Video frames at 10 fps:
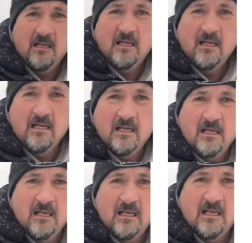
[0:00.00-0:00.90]

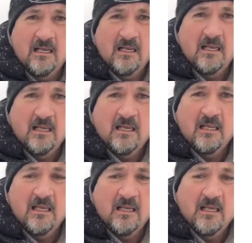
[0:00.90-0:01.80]

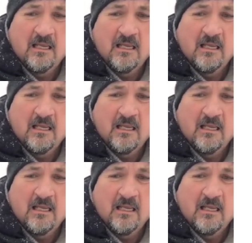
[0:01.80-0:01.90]
Nobody speaks.